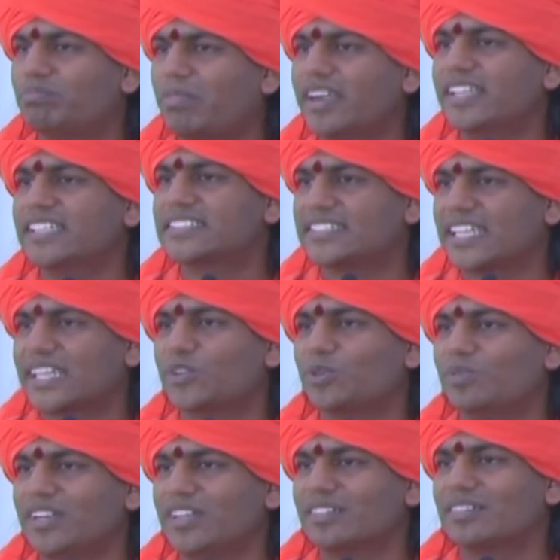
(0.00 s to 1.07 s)
body is taken
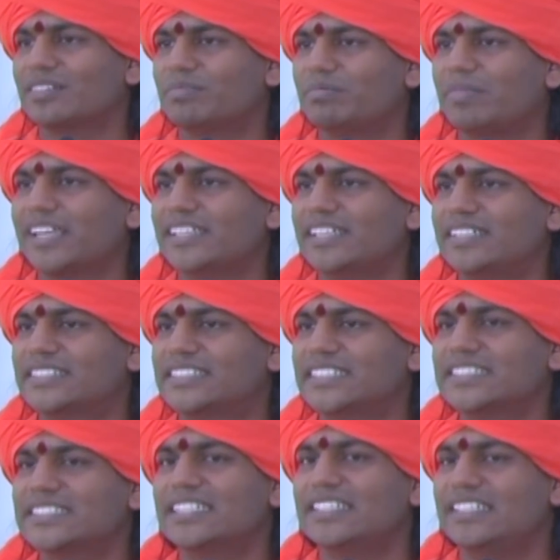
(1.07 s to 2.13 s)
over by that
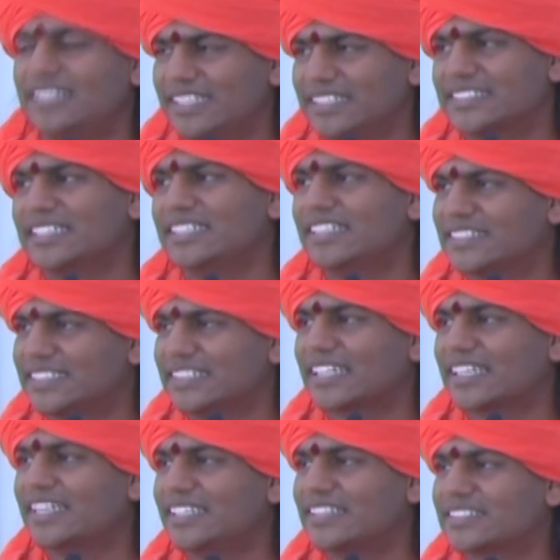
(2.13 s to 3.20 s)
disease and it dis
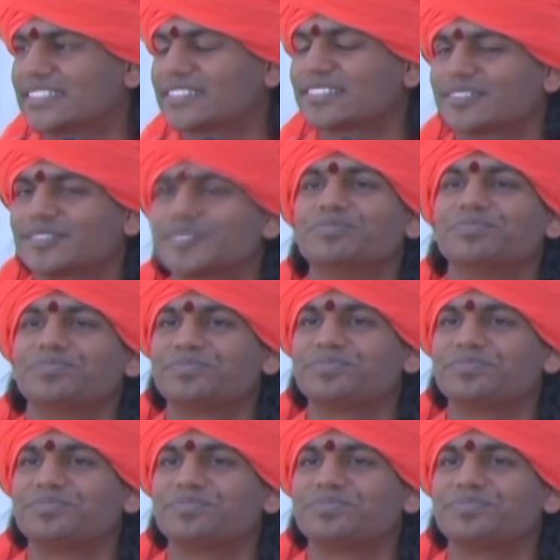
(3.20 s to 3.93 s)
disintegrates. Mm.